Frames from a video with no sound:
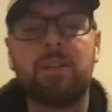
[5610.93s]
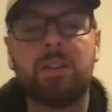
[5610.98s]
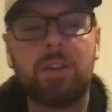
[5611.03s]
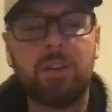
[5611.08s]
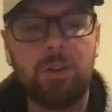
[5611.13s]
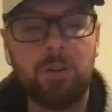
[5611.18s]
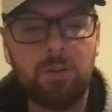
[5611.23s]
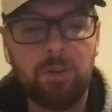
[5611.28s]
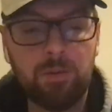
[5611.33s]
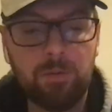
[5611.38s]
I'm
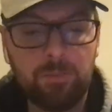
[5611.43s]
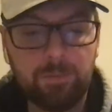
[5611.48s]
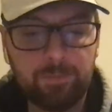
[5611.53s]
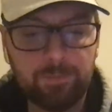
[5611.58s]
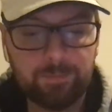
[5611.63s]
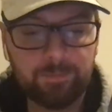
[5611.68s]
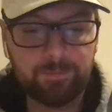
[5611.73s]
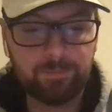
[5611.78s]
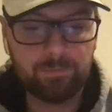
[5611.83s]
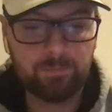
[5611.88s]
about to
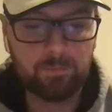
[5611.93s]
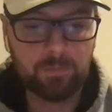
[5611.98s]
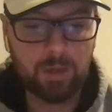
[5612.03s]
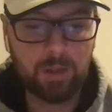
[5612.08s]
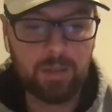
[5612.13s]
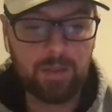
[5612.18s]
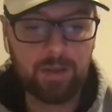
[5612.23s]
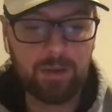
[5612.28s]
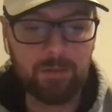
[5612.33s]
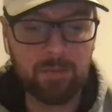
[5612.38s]
go.
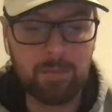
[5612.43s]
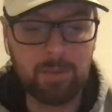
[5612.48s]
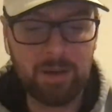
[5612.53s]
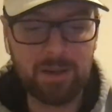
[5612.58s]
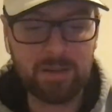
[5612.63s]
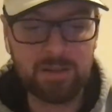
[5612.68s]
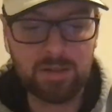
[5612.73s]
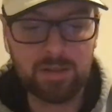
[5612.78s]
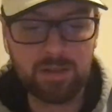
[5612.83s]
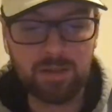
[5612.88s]
I
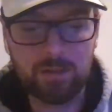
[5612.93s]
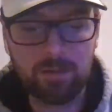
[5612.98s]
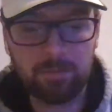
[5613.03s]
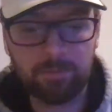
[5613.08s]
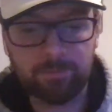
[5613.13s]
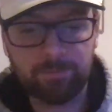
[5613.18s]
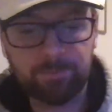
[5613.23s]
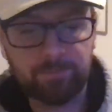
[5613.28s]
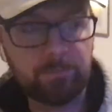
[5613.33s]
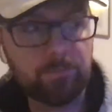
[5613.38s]
think I'm about
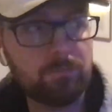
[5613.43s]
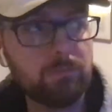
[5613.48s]
to.